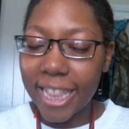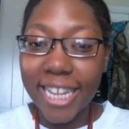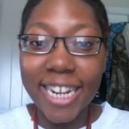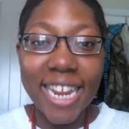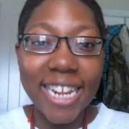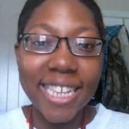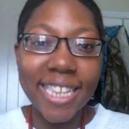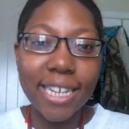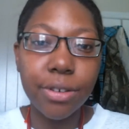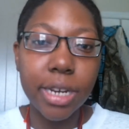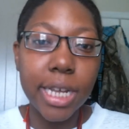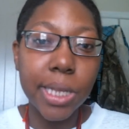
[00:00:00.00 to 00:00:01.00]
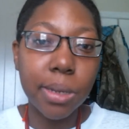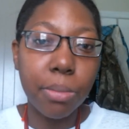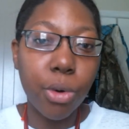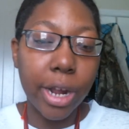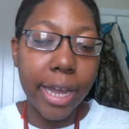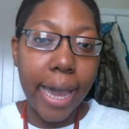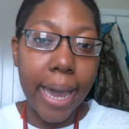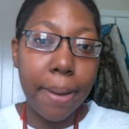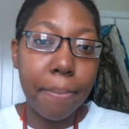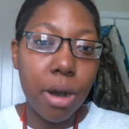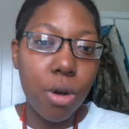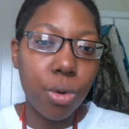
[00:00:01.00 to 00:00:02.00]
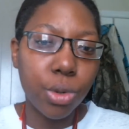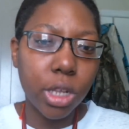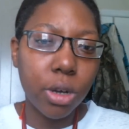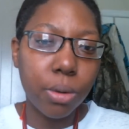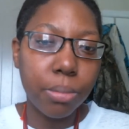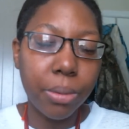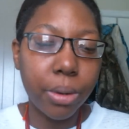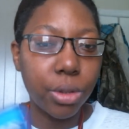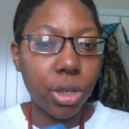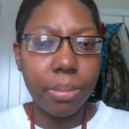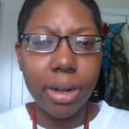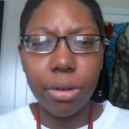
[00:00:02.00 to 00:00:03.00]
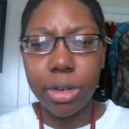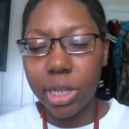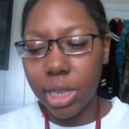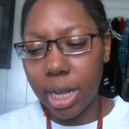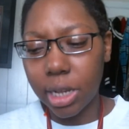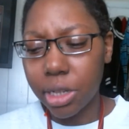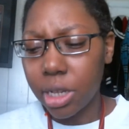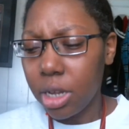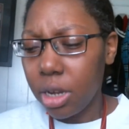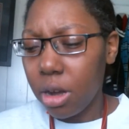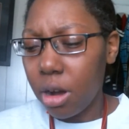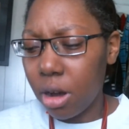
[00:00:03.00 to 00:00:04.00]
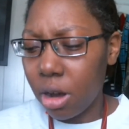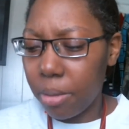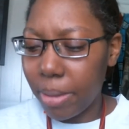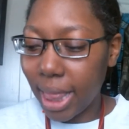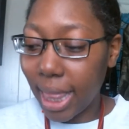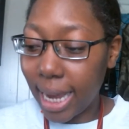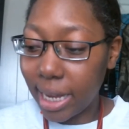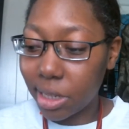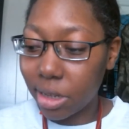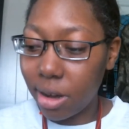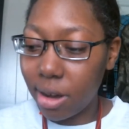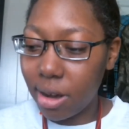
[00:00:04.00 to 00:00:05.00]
I think they still need some more game modes though, but we're gonna talk about on this list. My likes.